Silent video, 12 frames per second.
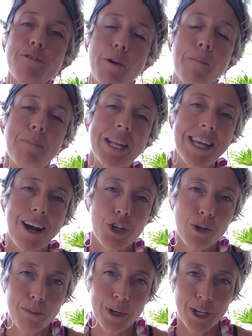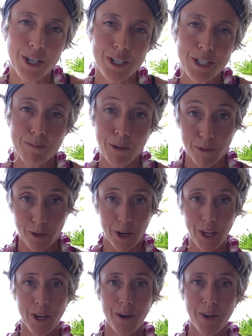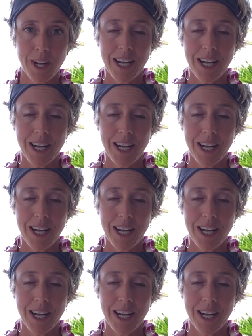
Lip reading: for many entrepreneurs before you